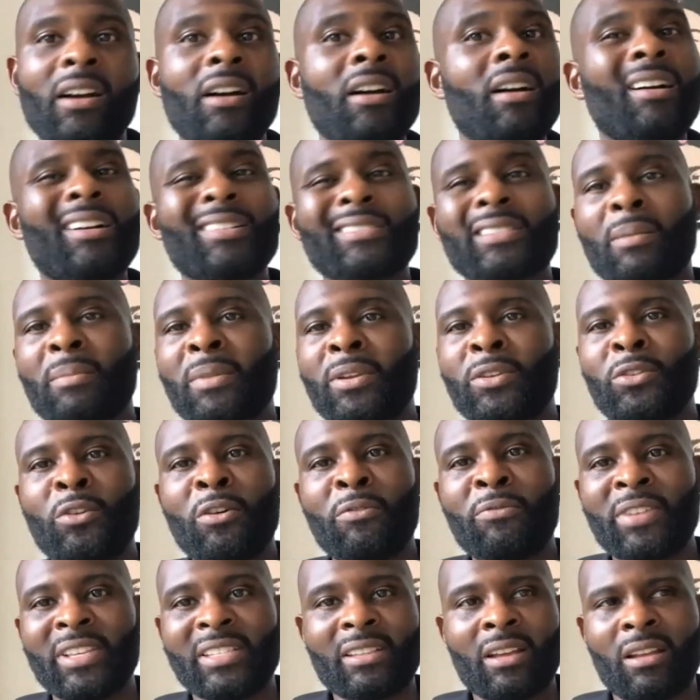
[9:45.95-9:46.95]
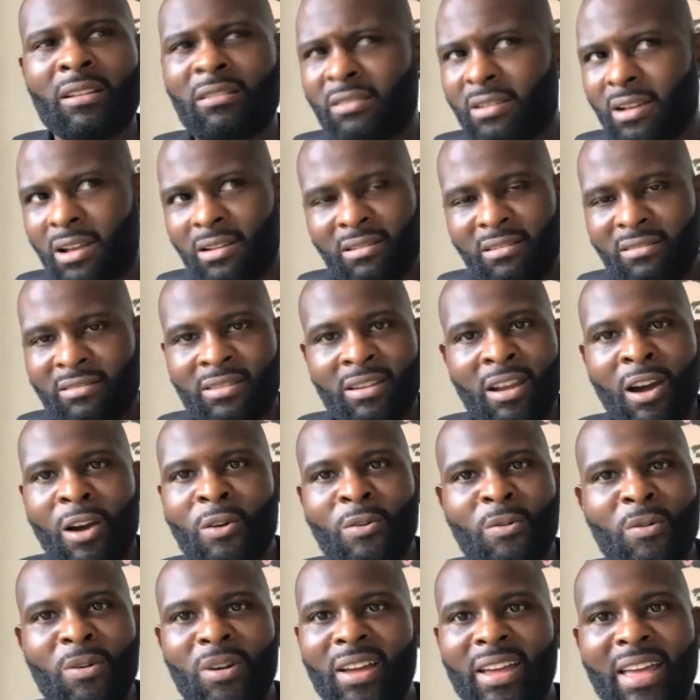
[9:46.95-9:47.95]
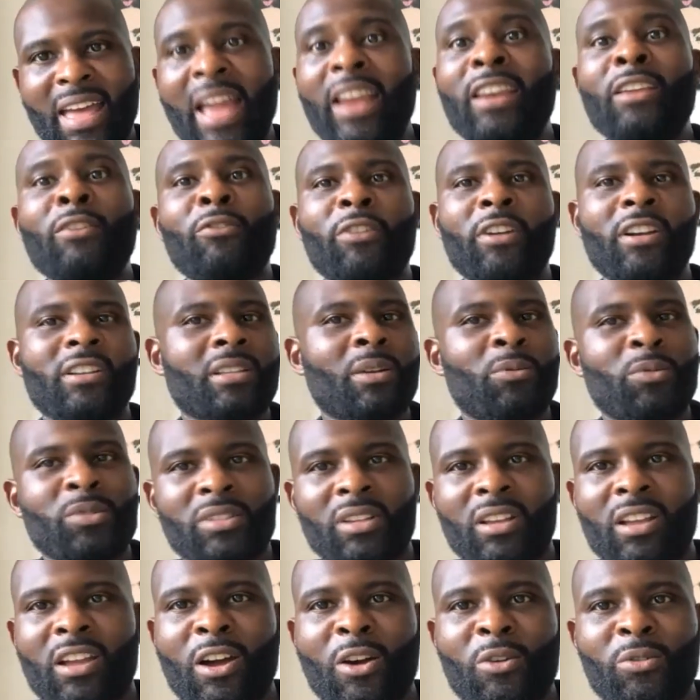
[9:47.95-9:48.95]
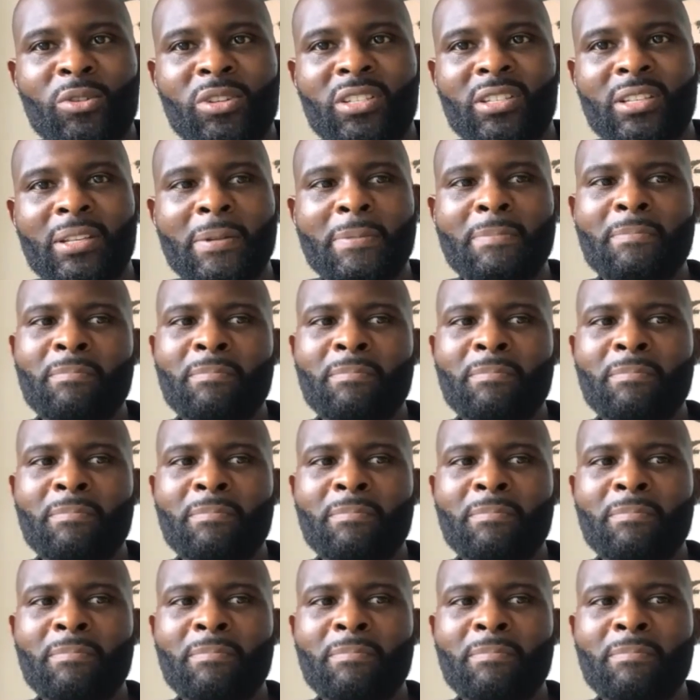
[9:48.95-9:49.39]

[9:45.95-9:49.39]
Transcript: Because I'm a novice. I don't know anything because I wasn't coached.